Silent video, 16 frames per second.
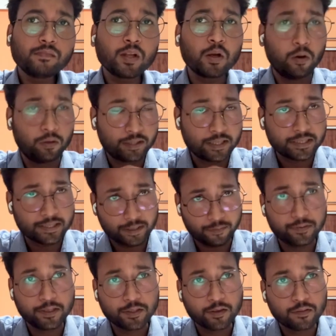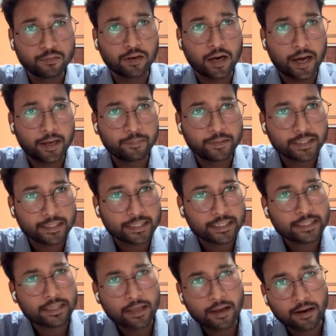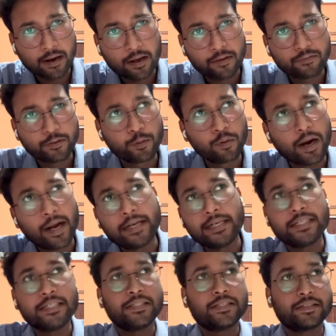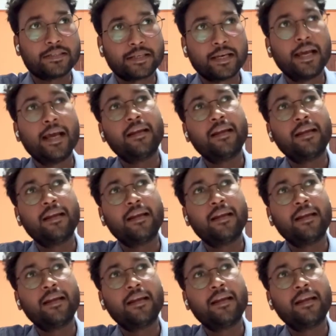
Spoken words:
On the surface of RBCs, there are few antigens.